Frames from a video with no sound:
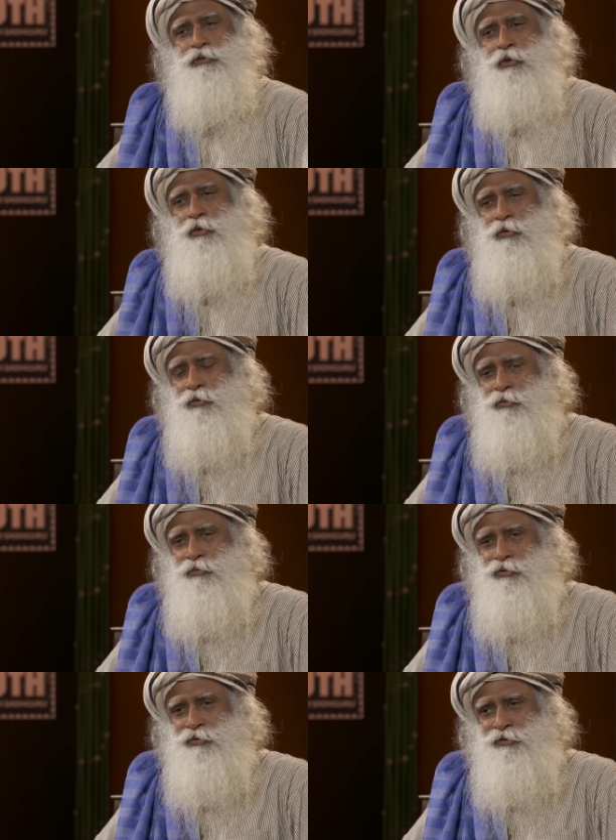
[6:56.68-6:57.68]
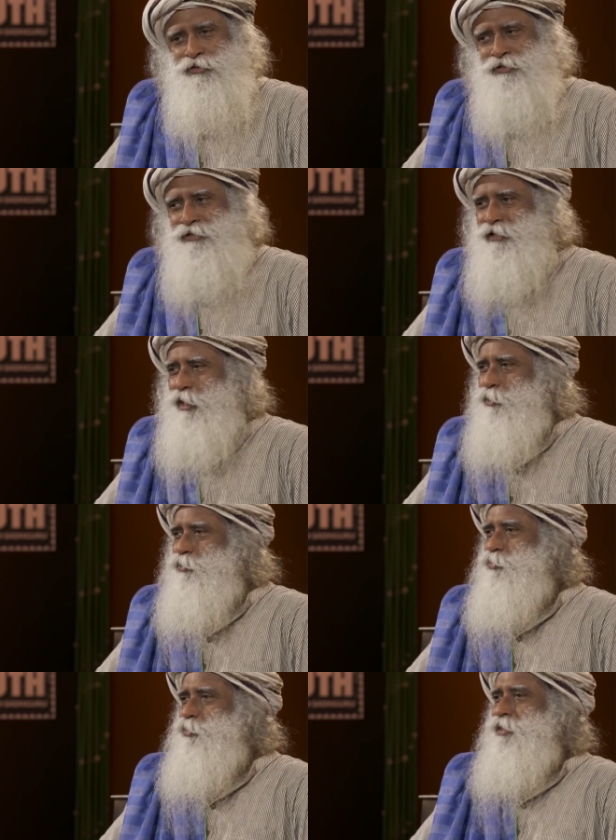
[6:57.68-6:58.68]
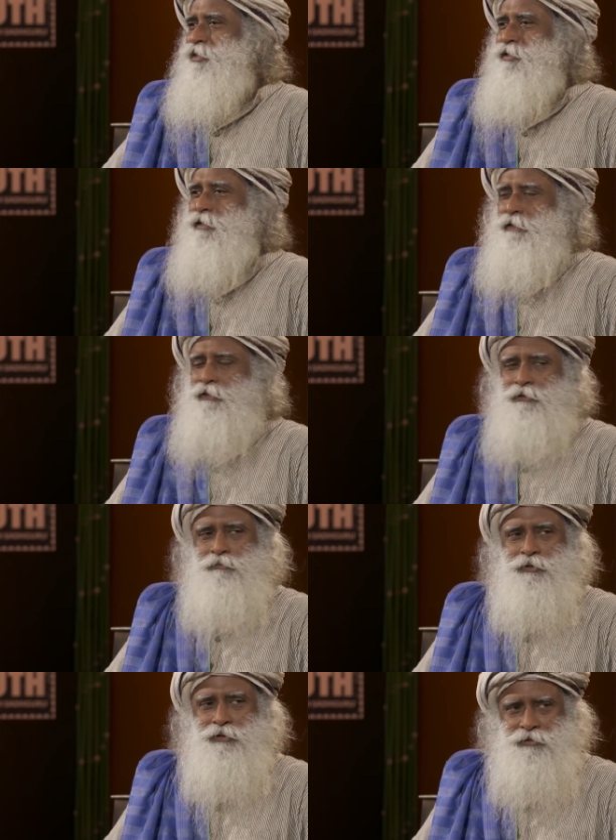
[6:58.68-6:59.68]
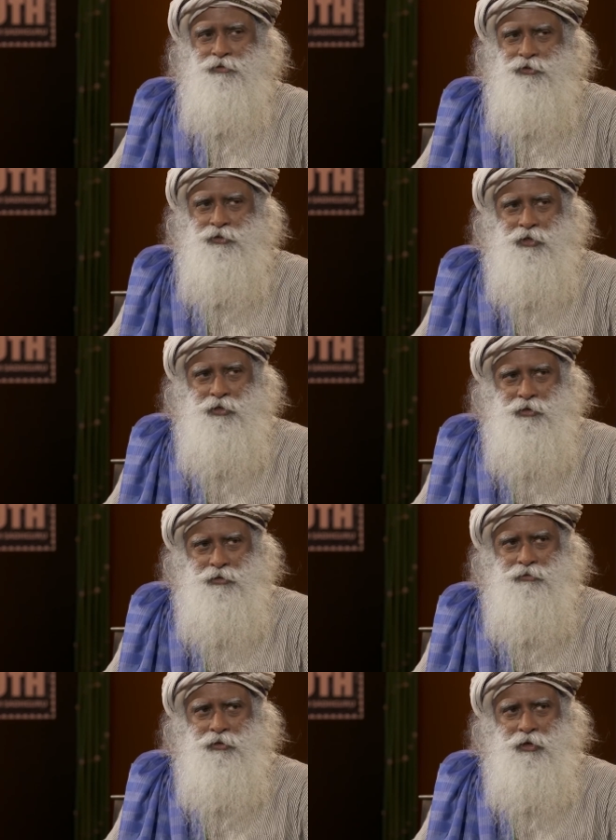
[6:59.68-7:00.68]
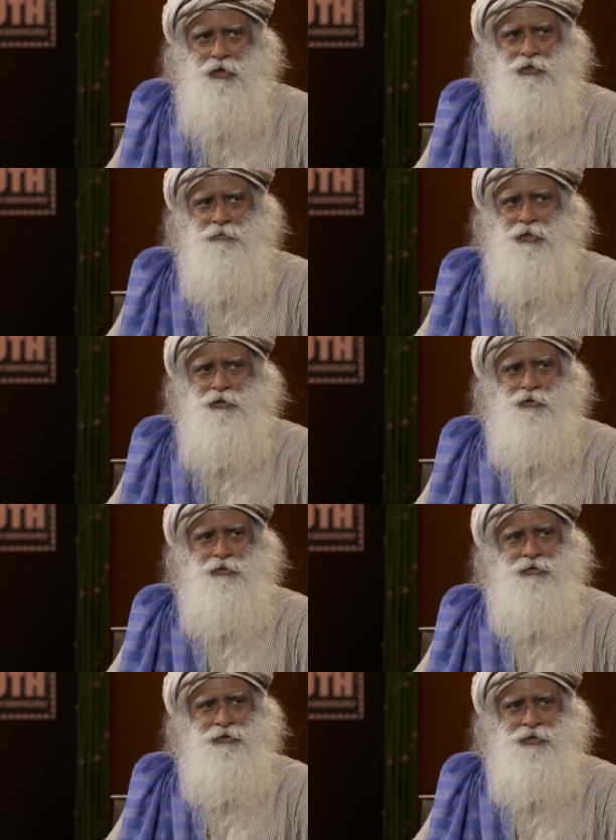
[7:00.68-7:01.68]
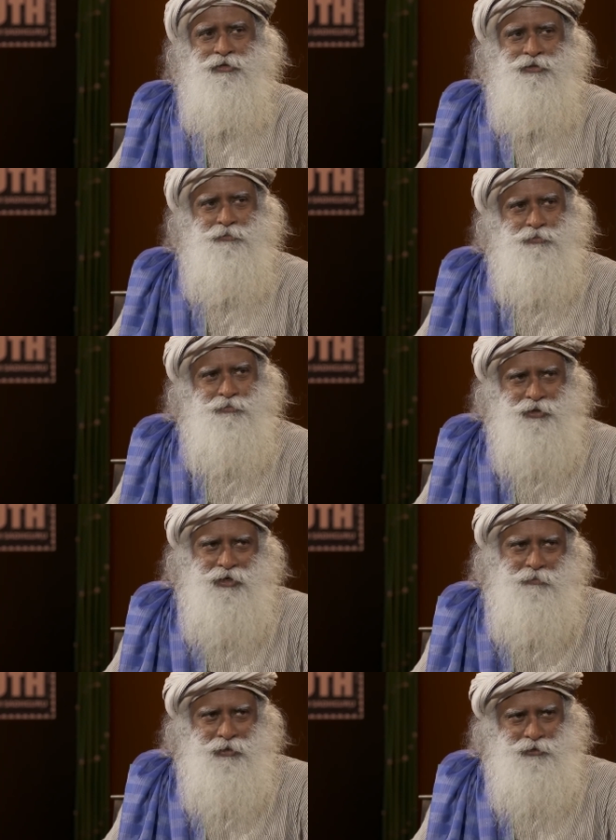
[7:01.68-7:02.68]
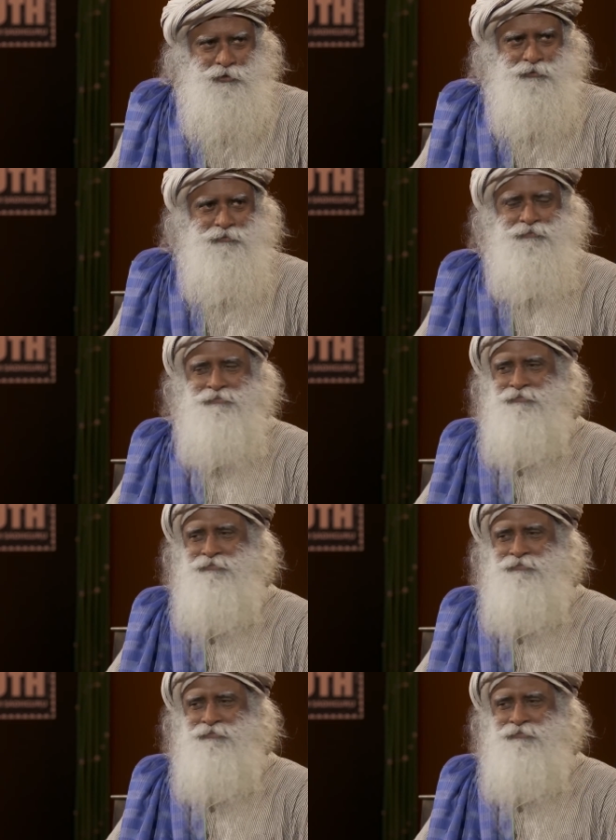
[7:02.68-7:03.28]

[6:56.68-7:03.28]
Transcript: So, now with this heart manual and the brain manual.